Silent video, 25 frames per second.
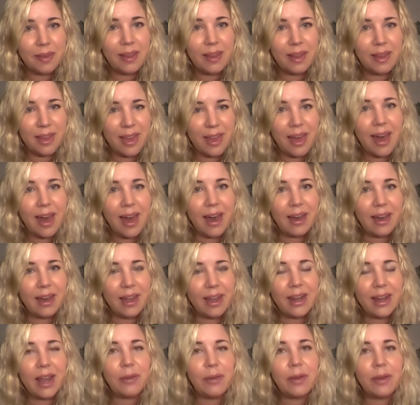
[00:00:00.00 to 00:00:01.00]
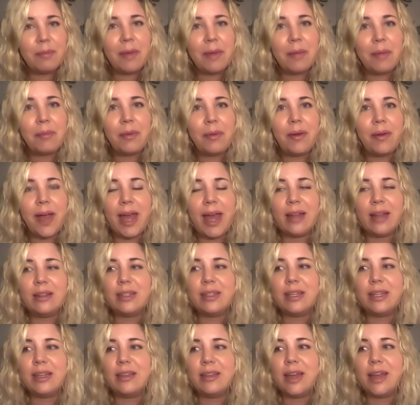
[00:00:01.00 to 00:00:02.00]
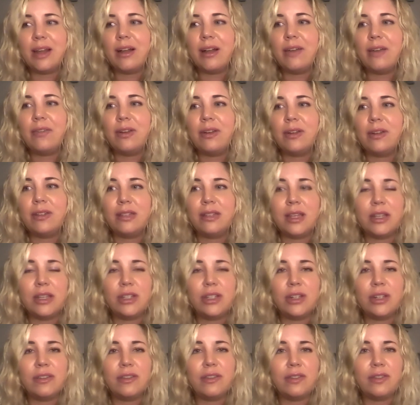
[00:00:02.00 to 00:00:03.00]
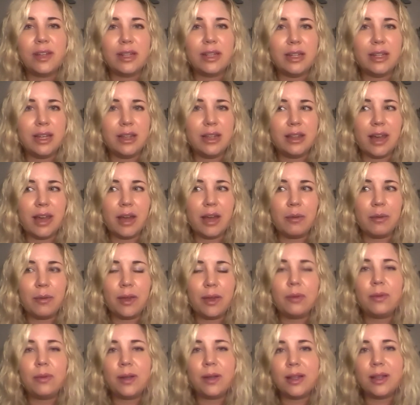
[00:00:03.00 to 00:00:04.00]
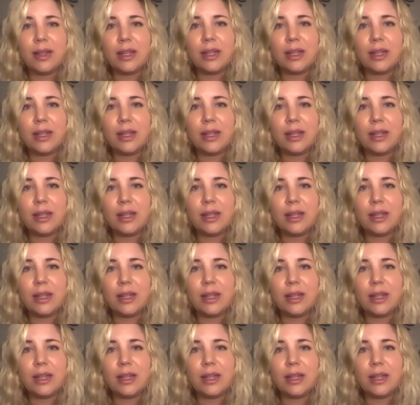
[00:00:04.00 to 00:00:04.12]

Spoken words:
Yeah, and I remember ending that conversation feeling that we really